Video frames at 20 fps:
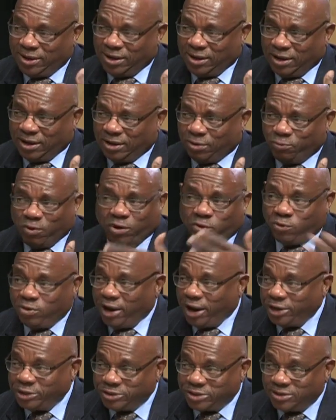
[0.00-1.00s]

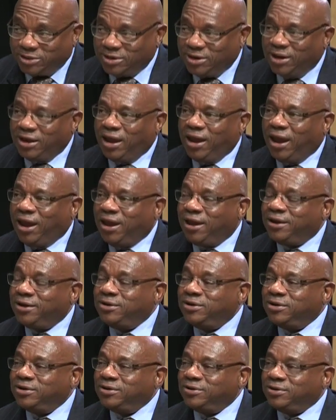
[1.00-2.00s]
recreation
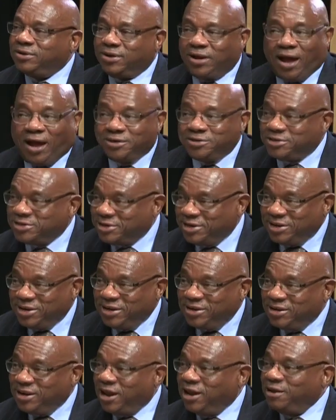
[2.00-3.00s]
and
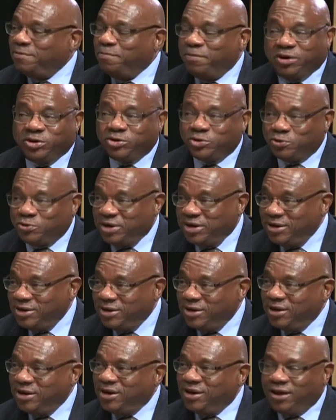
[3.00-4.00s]
counseling and mentoring,
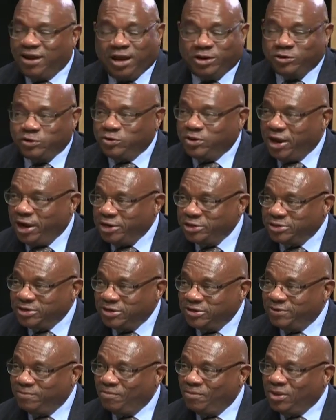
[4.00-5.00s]

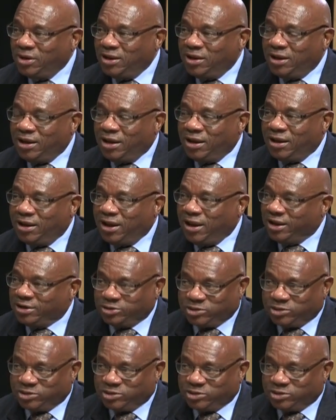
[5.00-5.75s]
education, and